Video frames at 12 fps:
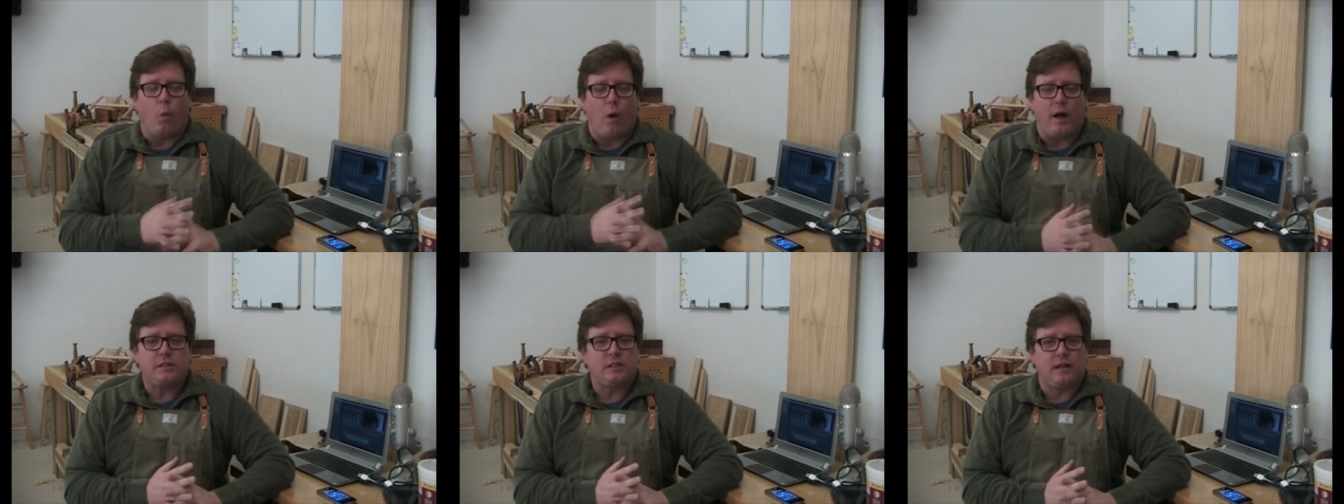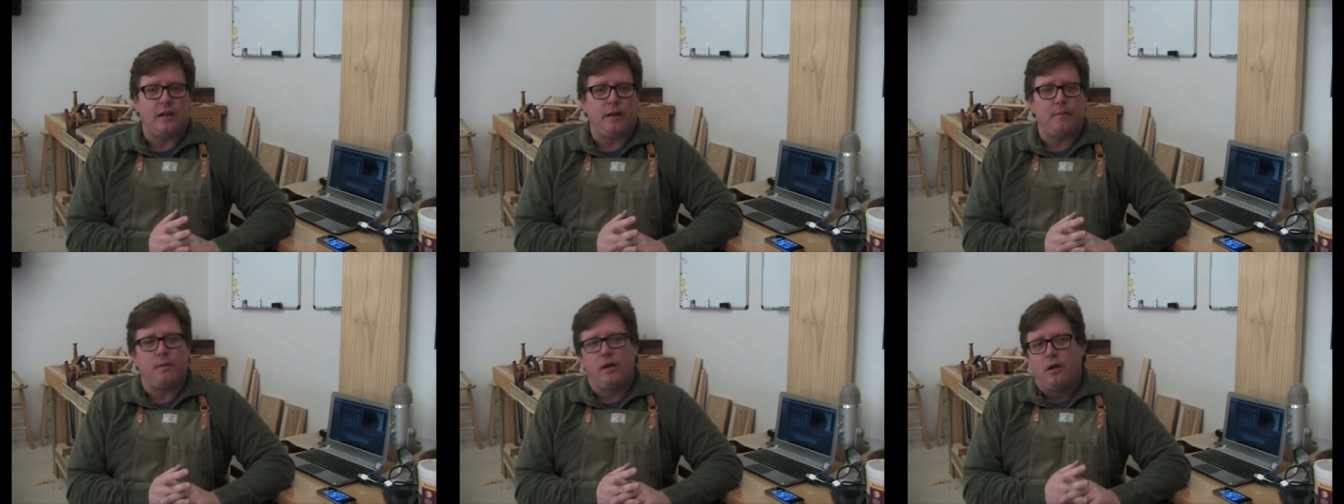watching
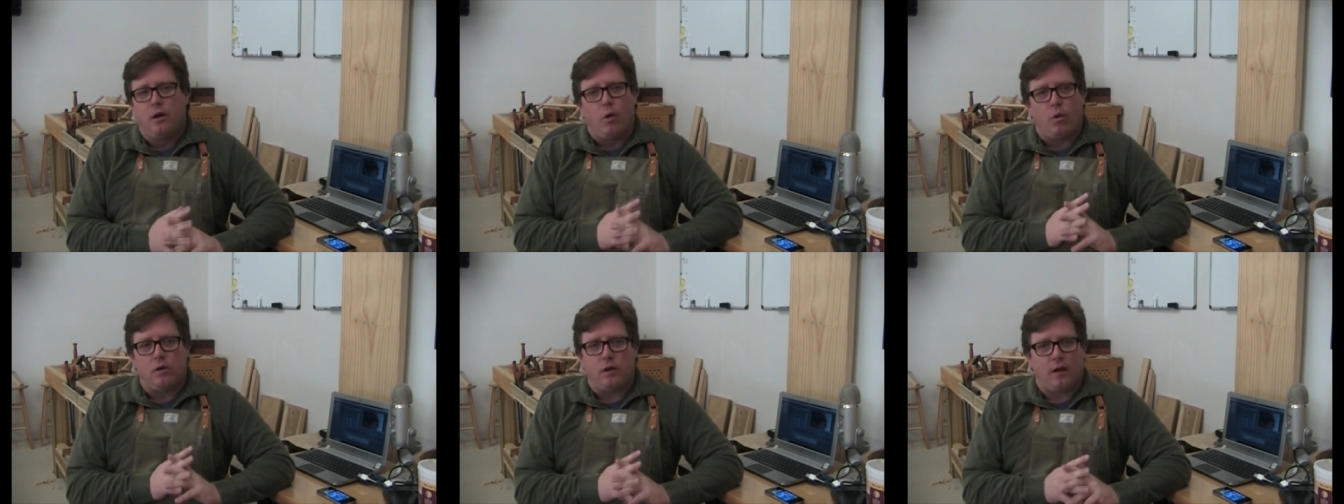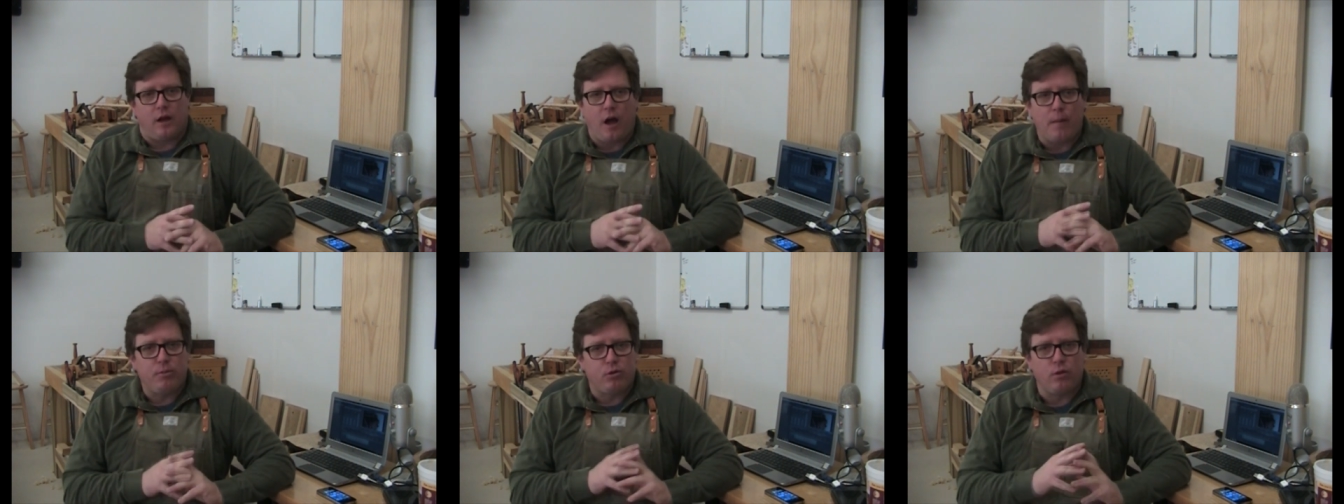him
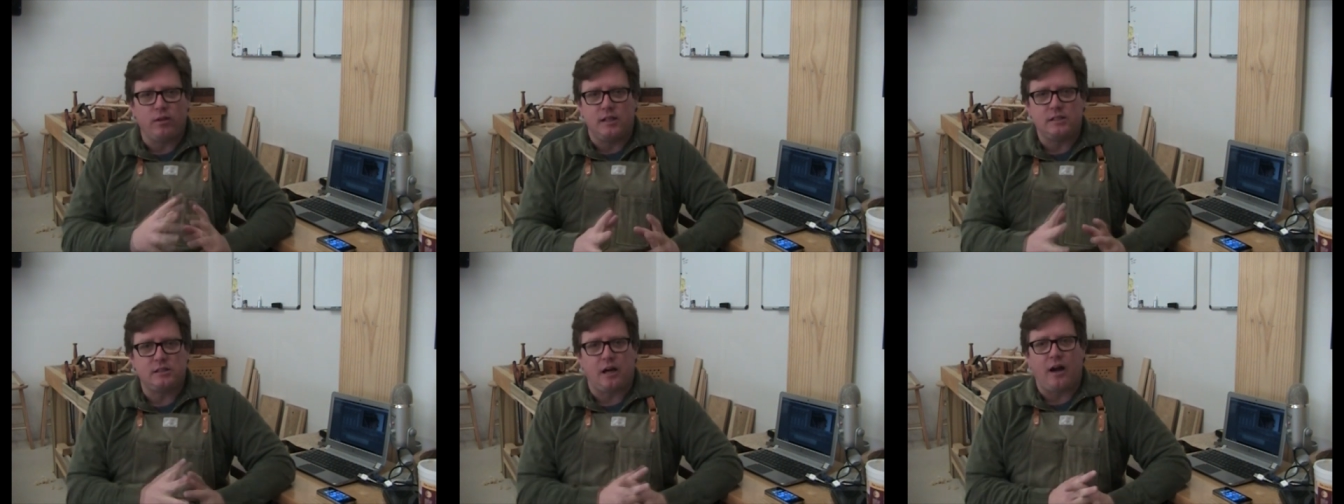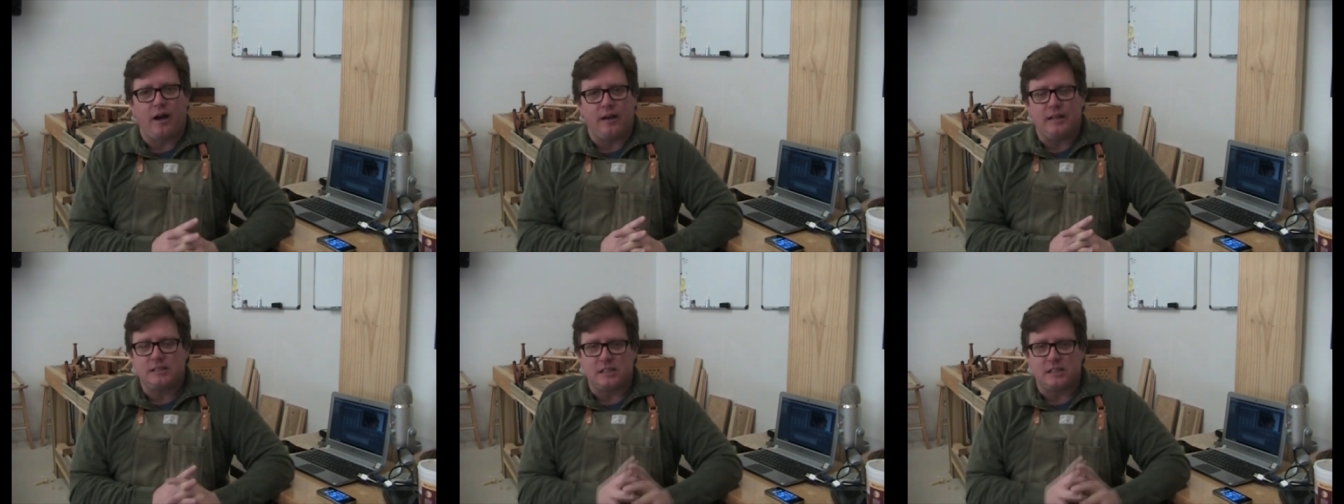come through the design it's